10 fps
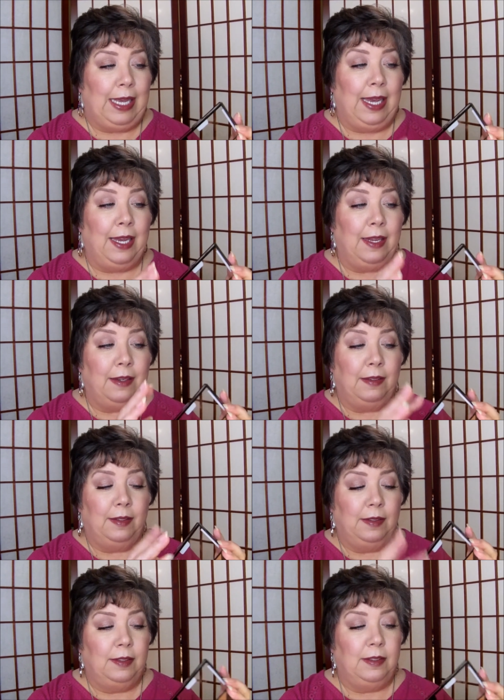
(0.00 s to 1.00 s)
and
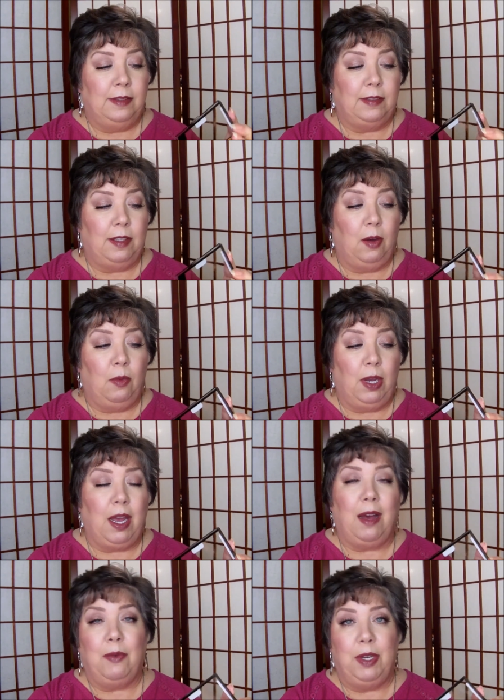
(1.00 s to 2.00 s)
so we
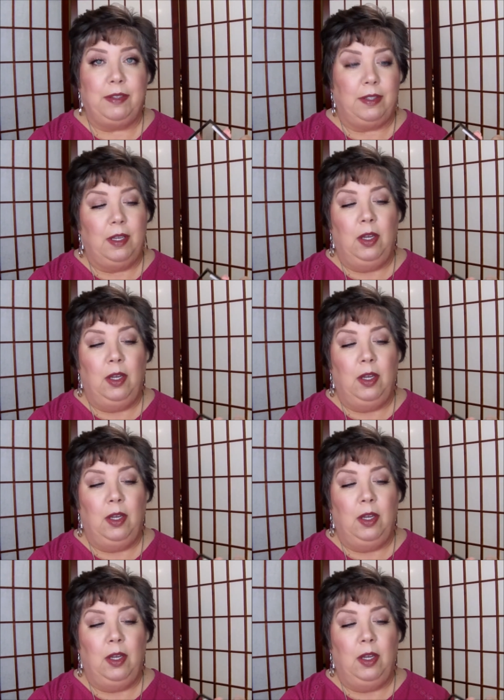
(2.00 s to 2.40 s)
always